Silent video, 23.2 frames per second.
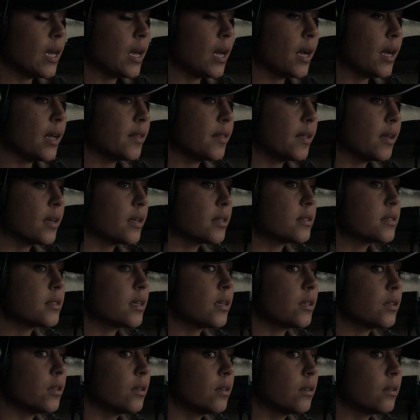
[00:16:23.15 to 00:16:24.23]
Yeah, I think it's
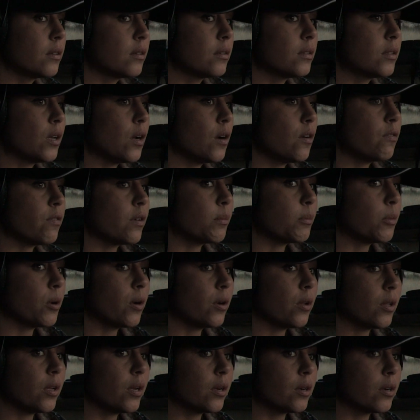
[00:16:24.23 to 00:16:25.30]
a doe from
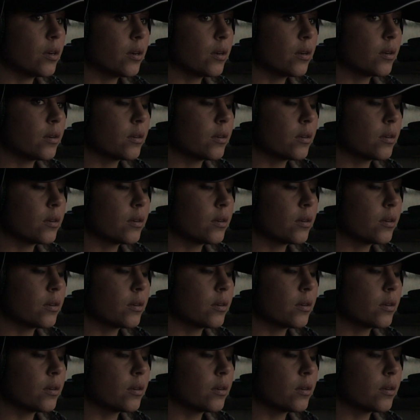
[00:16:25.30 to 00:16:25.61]
earlier.